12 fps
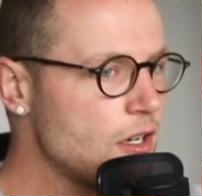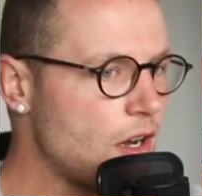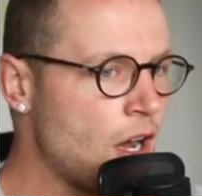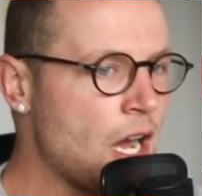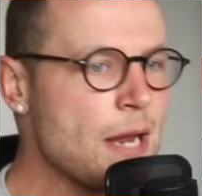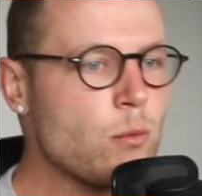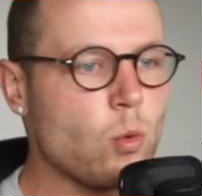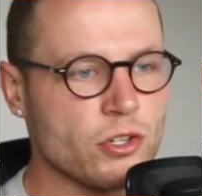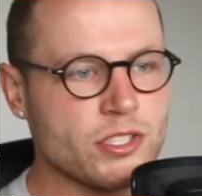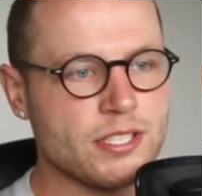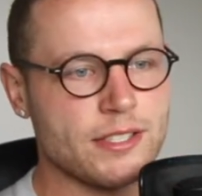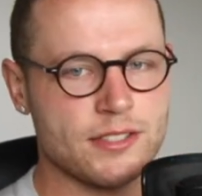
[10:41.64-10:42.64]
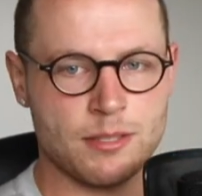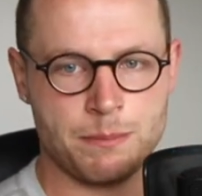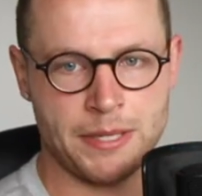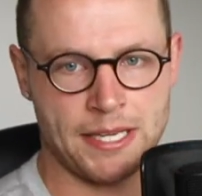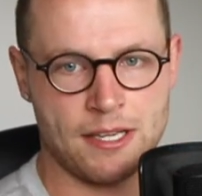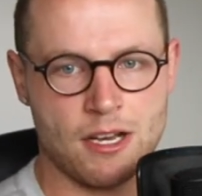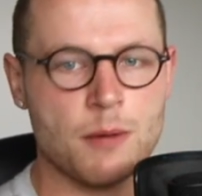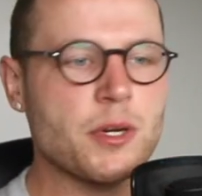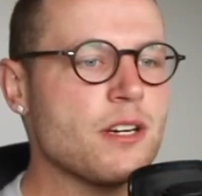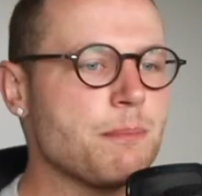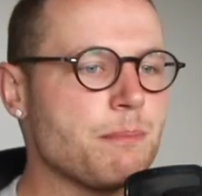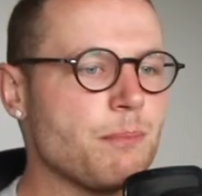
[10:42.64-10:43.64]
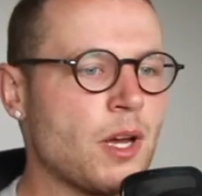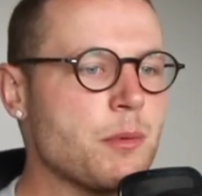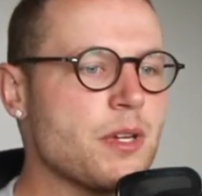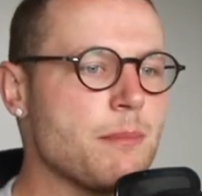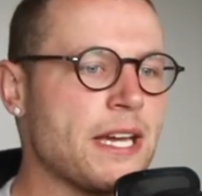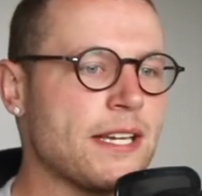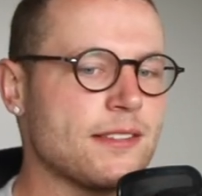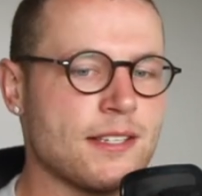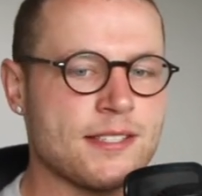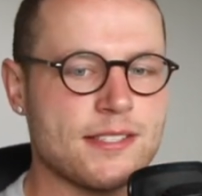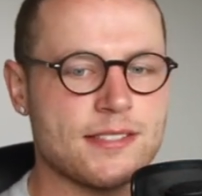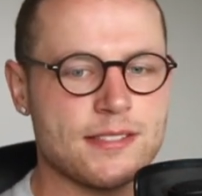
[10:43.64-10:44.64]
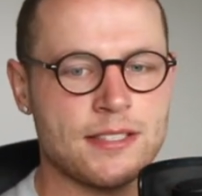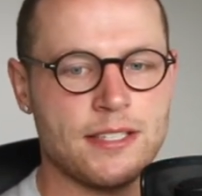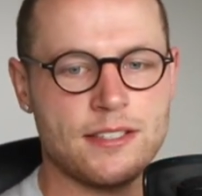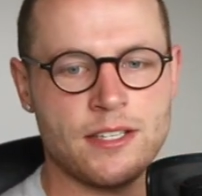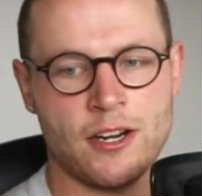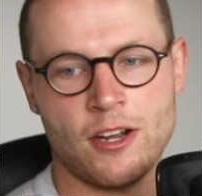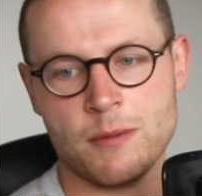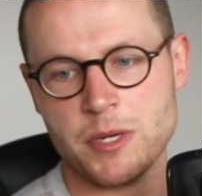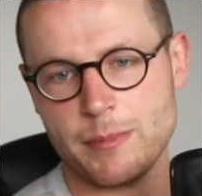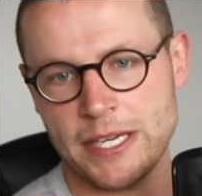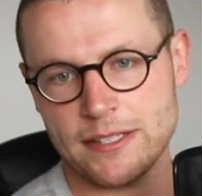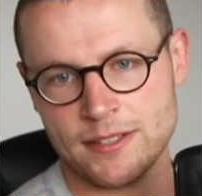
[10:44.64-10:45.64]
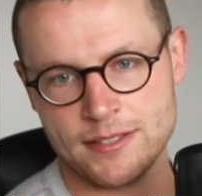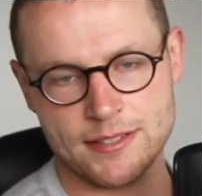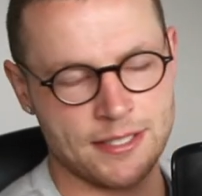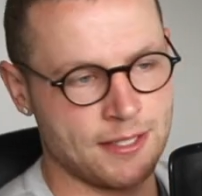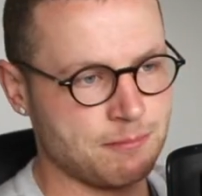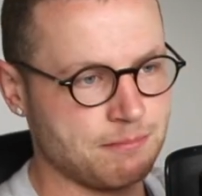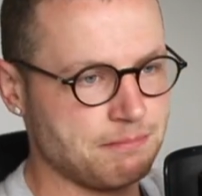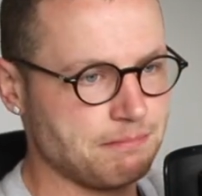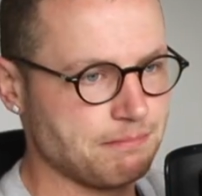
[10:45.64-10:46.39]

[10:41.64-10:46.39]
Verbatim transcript: I want it to be. I'm gonna I'm gonna make this. You know, I'm gonna make this um,